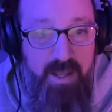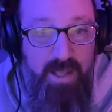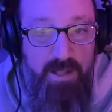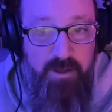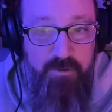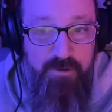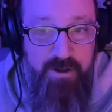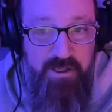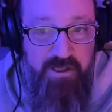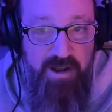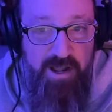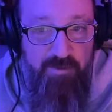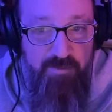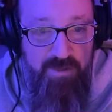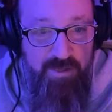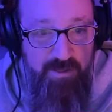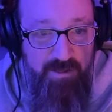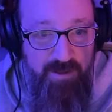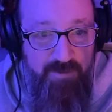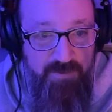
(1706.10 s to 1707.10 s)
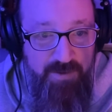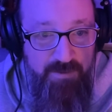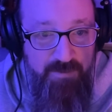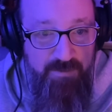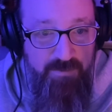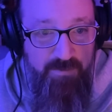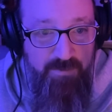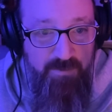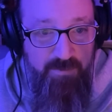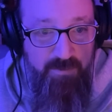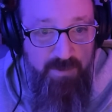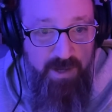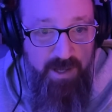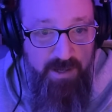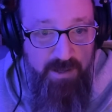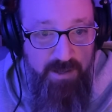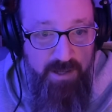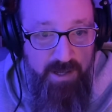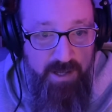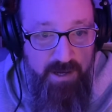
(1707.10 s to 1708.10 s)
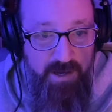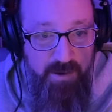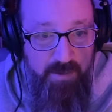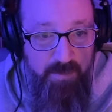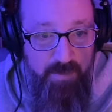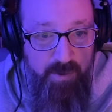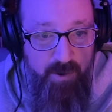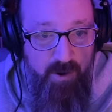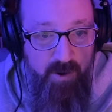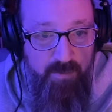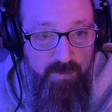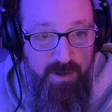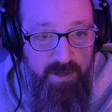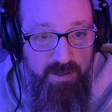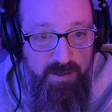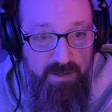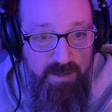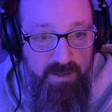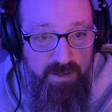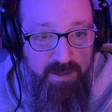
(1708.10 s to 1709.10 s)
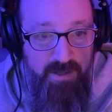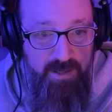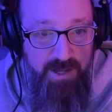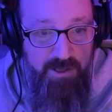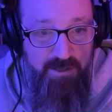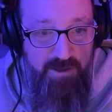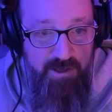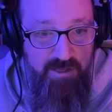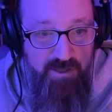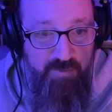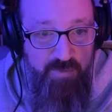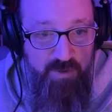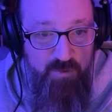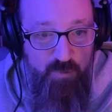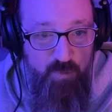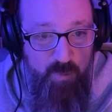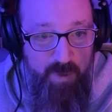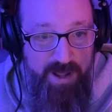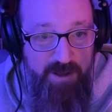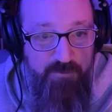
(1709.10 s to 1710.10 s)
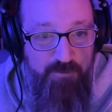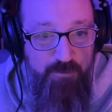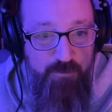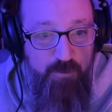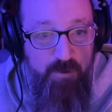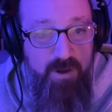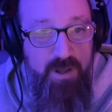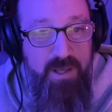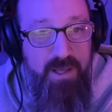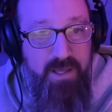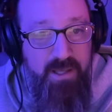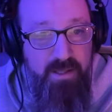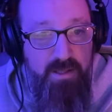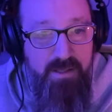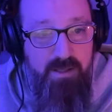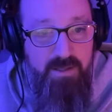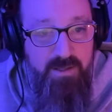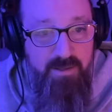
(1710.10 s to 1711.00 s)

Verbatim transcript: and the reason I was living in, in an apartment is because it was rent-free,